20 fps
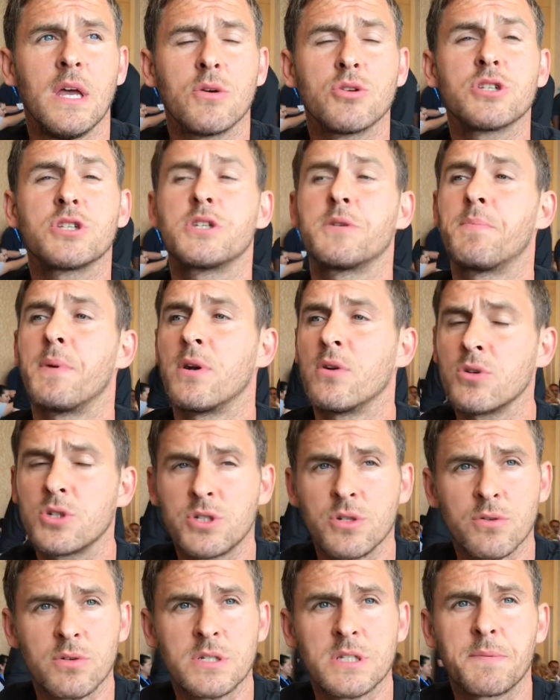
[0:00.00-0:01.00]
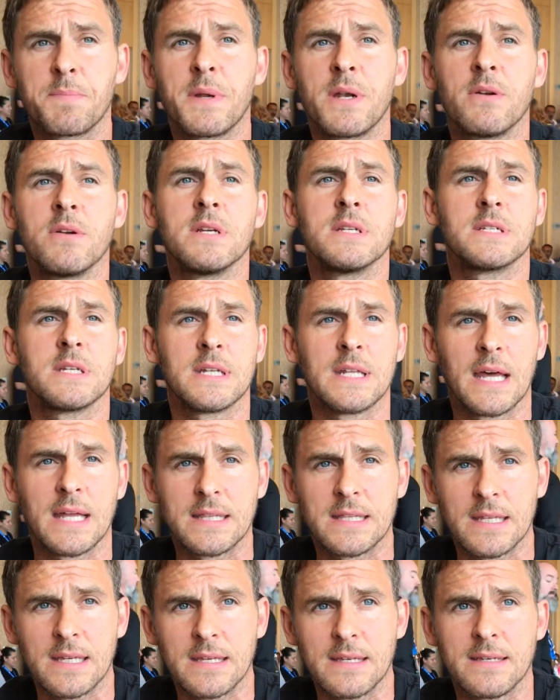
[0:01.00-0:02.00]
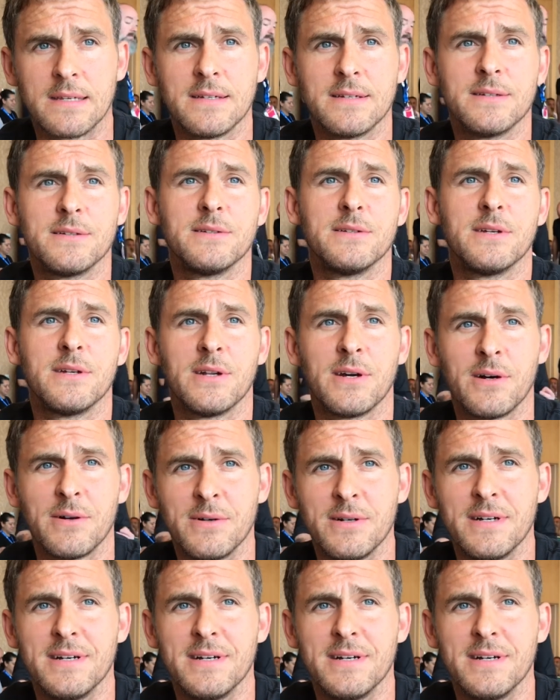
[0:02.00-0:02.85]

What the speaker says: spiritual experience in that thing, you know.